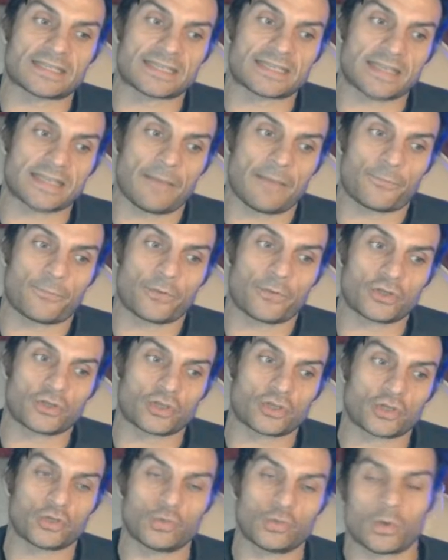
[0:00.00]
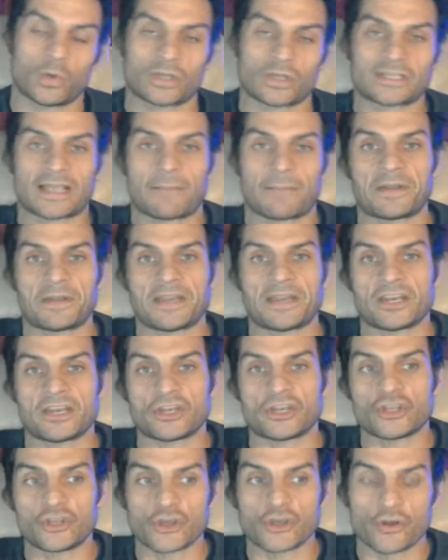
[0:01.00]
separate to what's happening
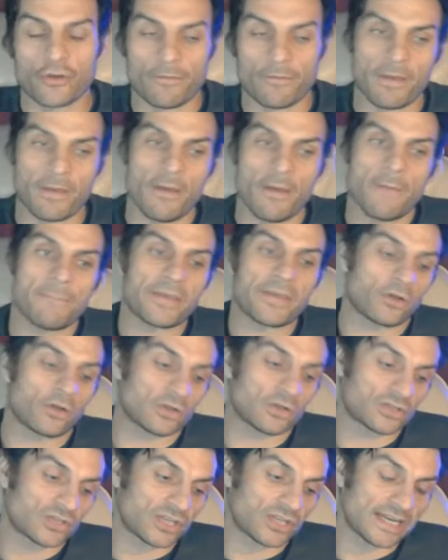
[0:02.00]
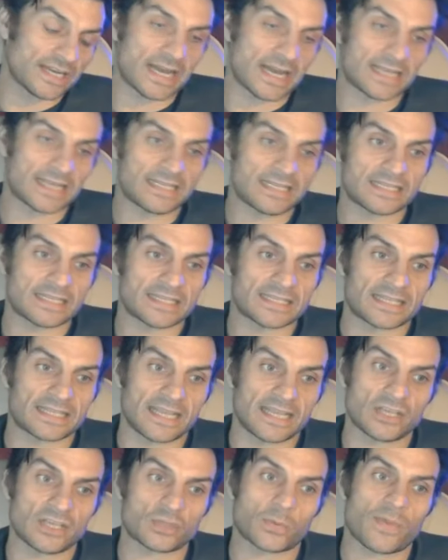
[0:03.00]
in Europe, because the United
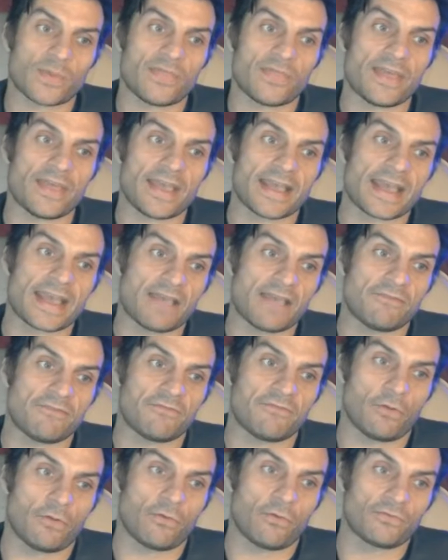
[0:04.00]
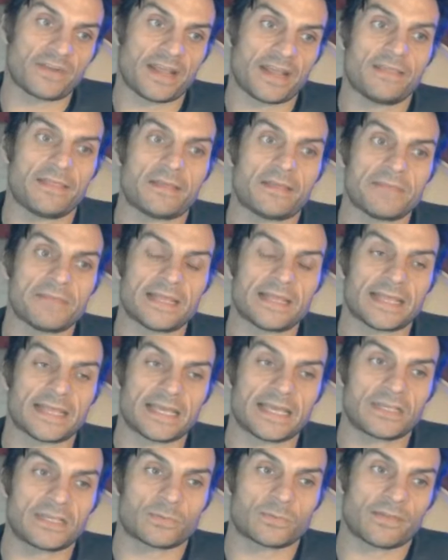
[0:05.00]
States, when they get involved in the Middle
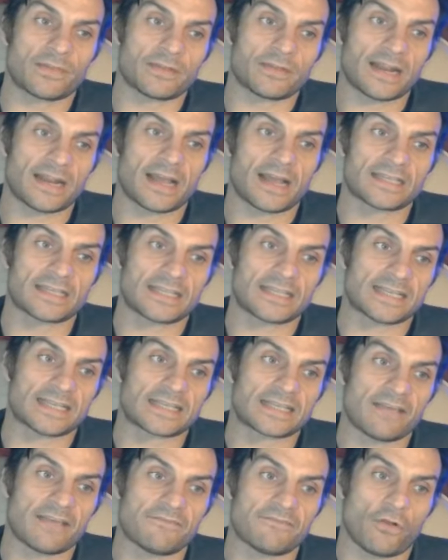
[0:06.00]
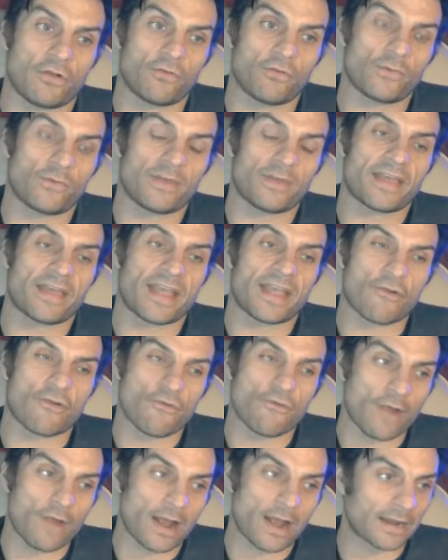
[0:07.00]
East, when the United States get involved with
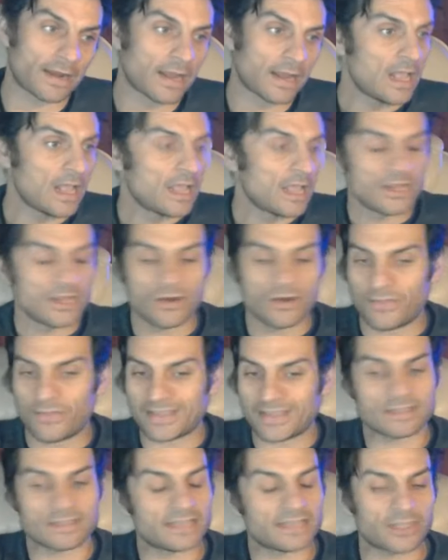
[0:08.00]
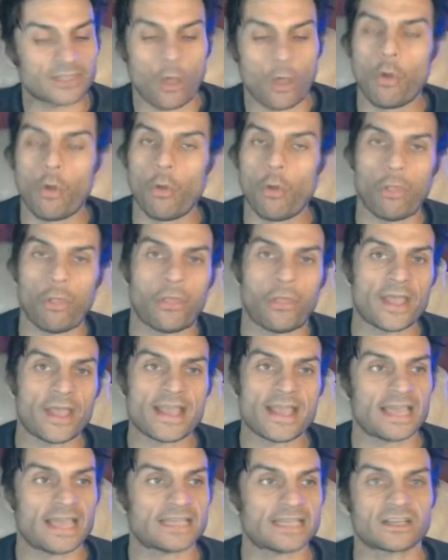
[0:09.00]
Iran, you know, this whole
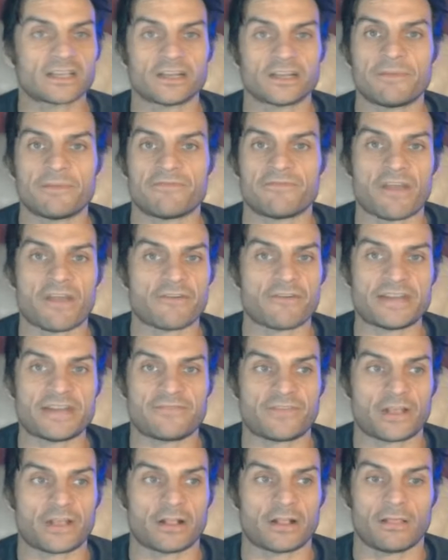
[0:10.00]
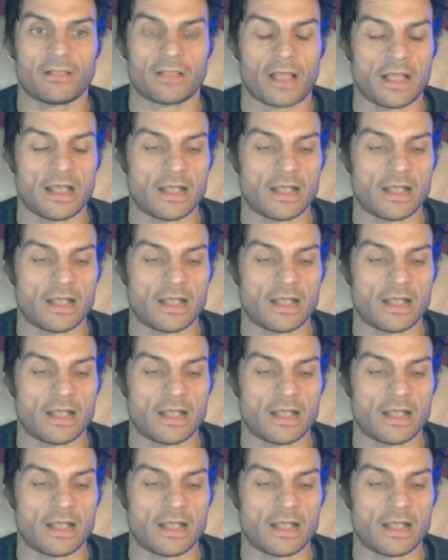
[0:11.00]
thing, it's going to be very difficult,